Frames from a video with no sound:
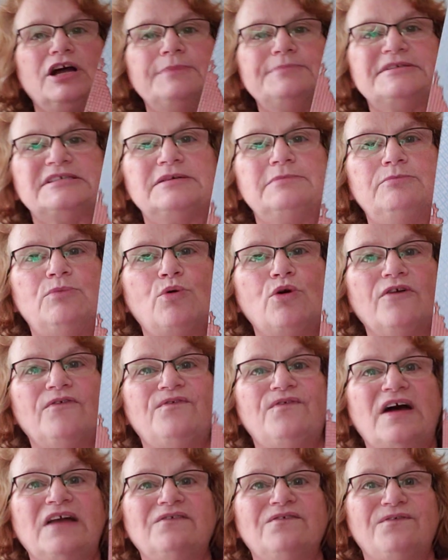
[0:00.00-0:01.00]
up some more
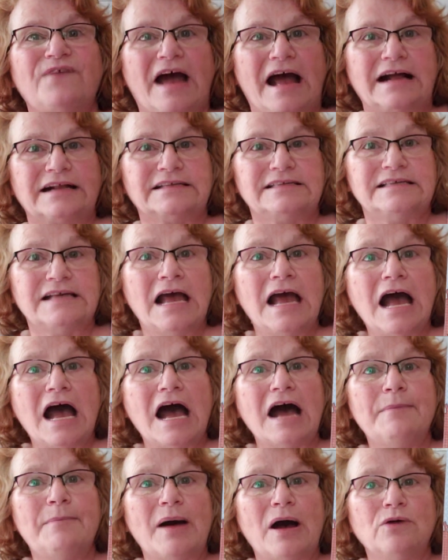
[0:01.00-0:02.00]
fun facts
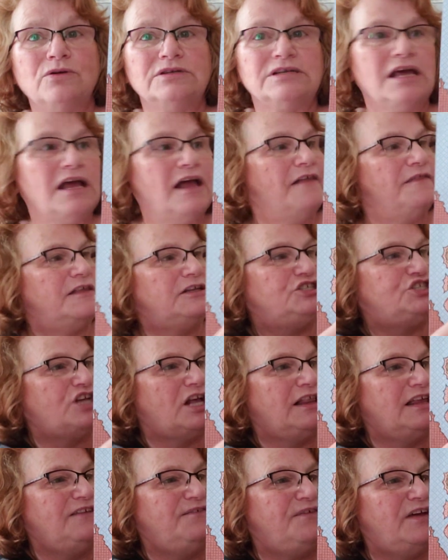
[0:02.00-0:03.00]
about the
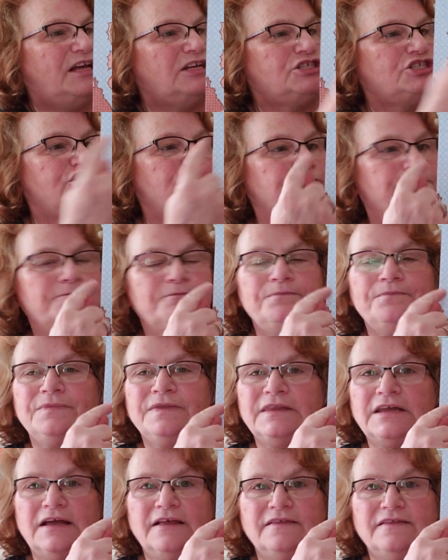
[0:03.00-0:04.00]
jellyfish,
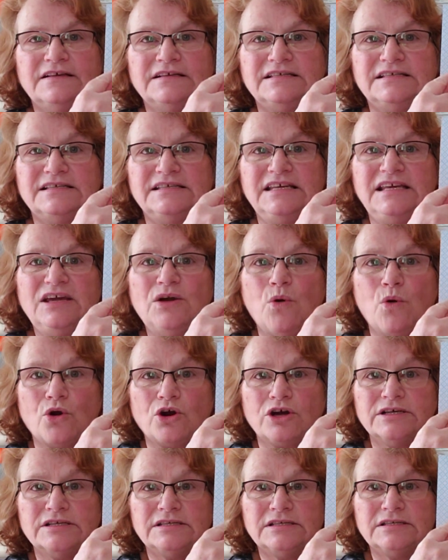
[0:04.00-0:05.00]
the
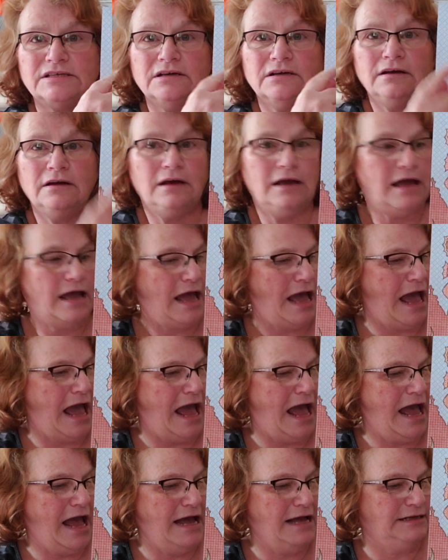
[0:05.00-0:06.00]
seahorse,
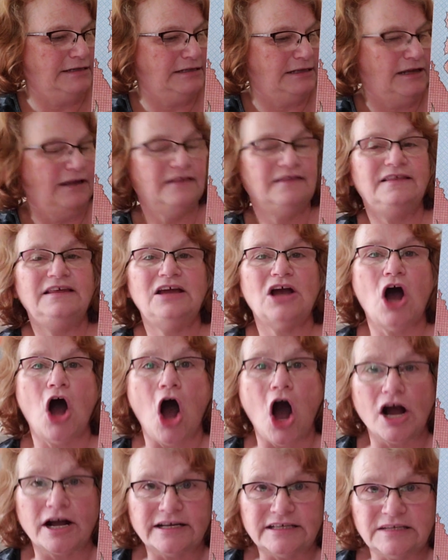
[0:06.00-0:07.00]
and the
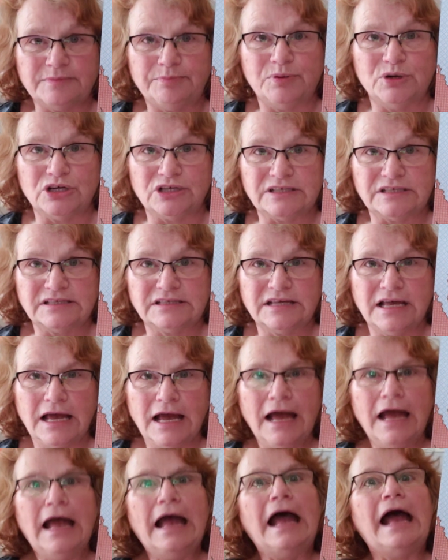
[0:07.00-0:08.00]
octopus.
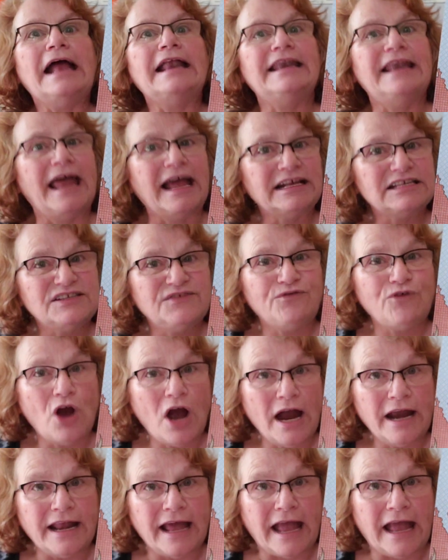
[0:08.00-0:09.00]
And next
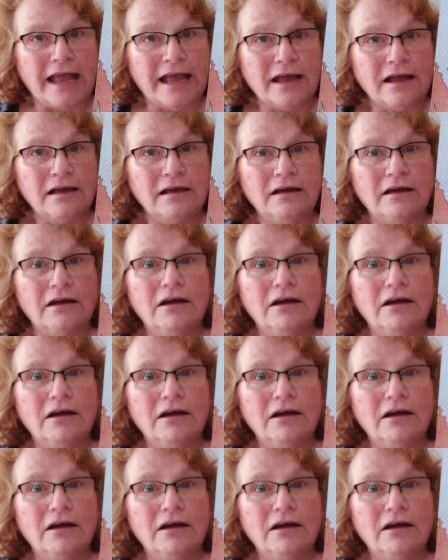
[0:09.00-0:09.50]
Friday,